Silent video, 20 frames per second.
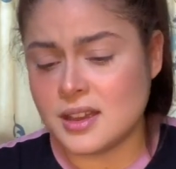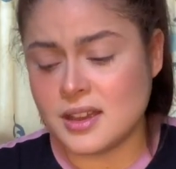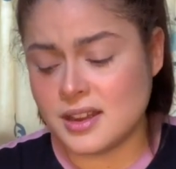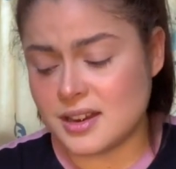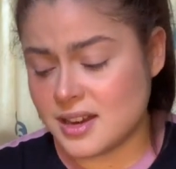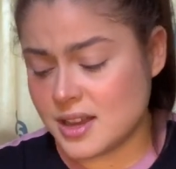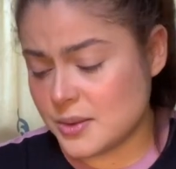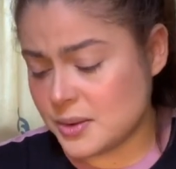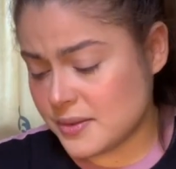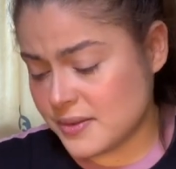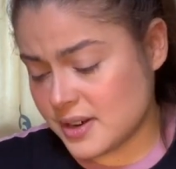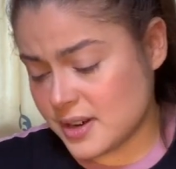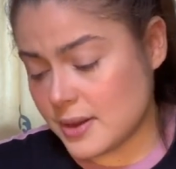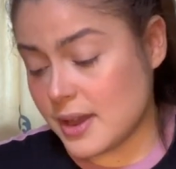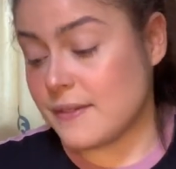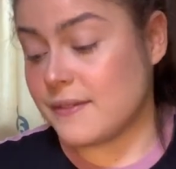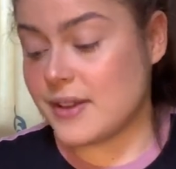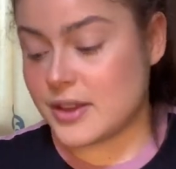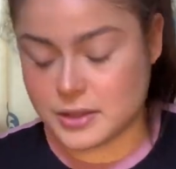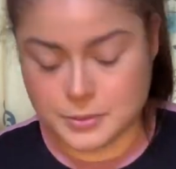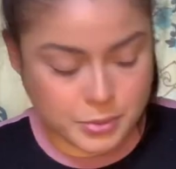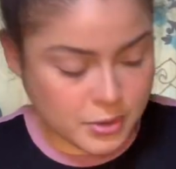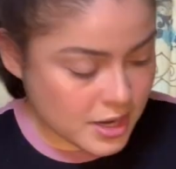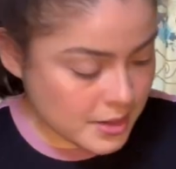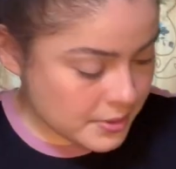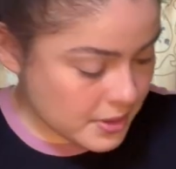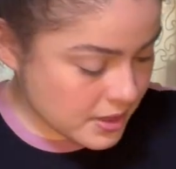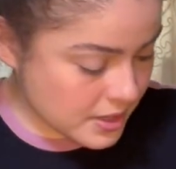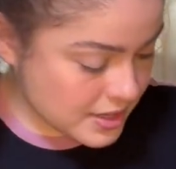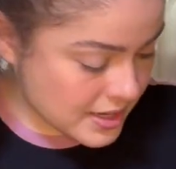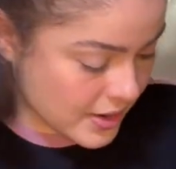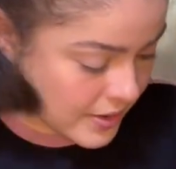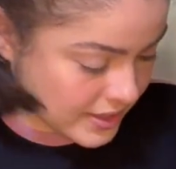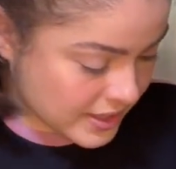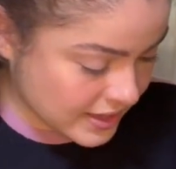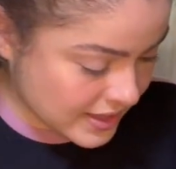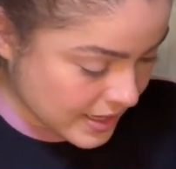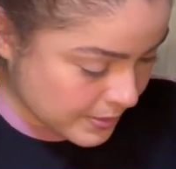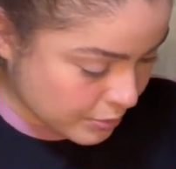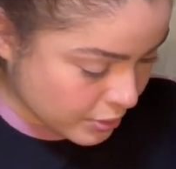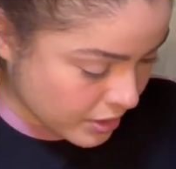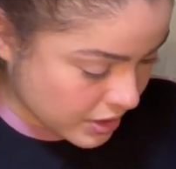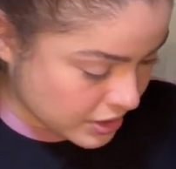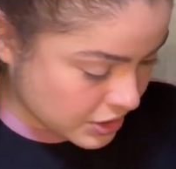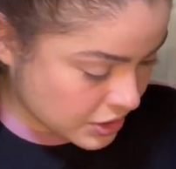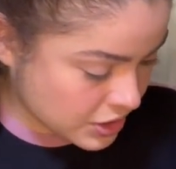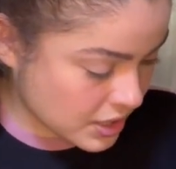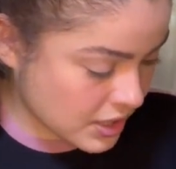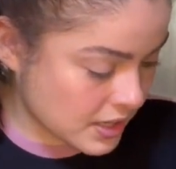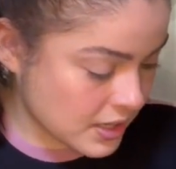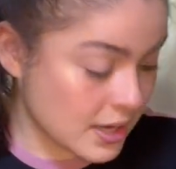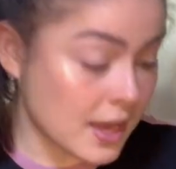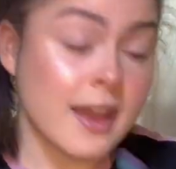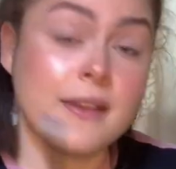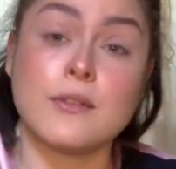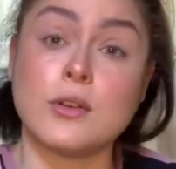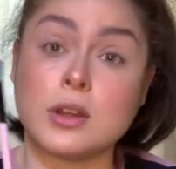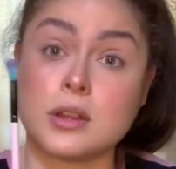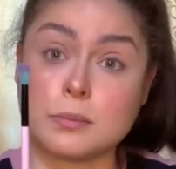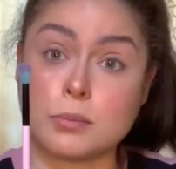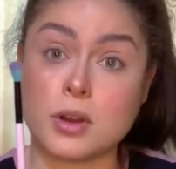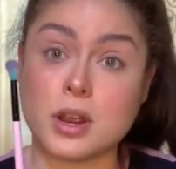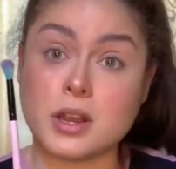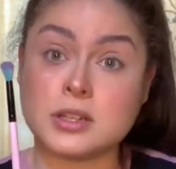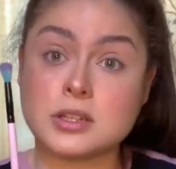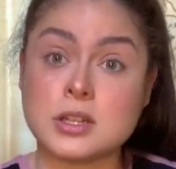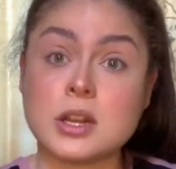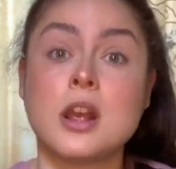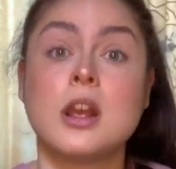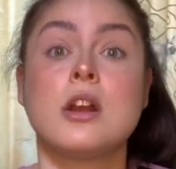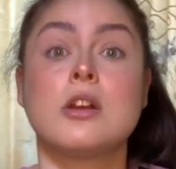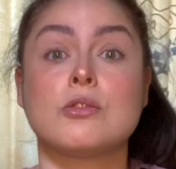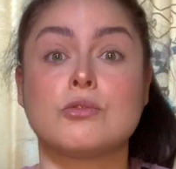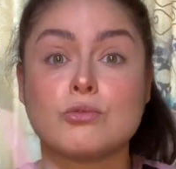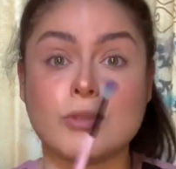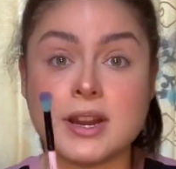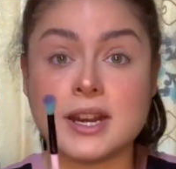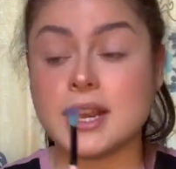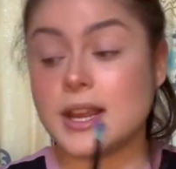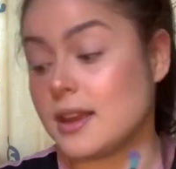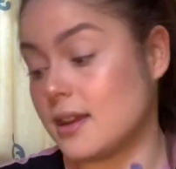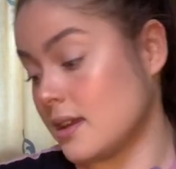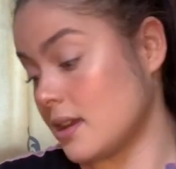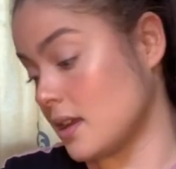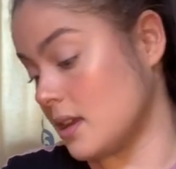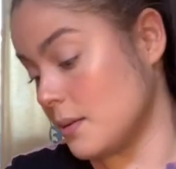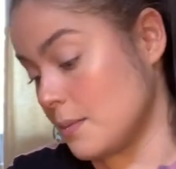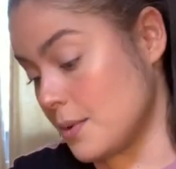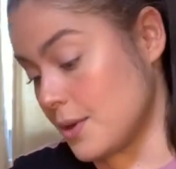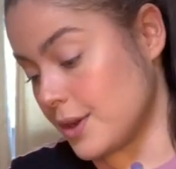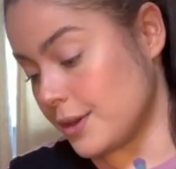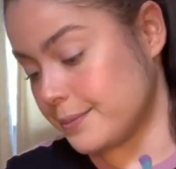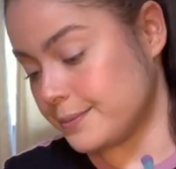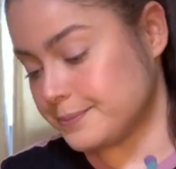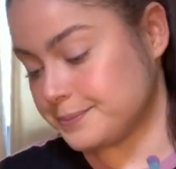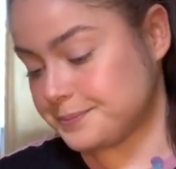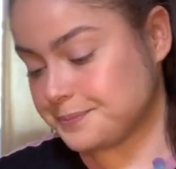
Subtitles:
And now what have I done? I found the primer. Now I need that brush. Got the brush. Ready. Come on.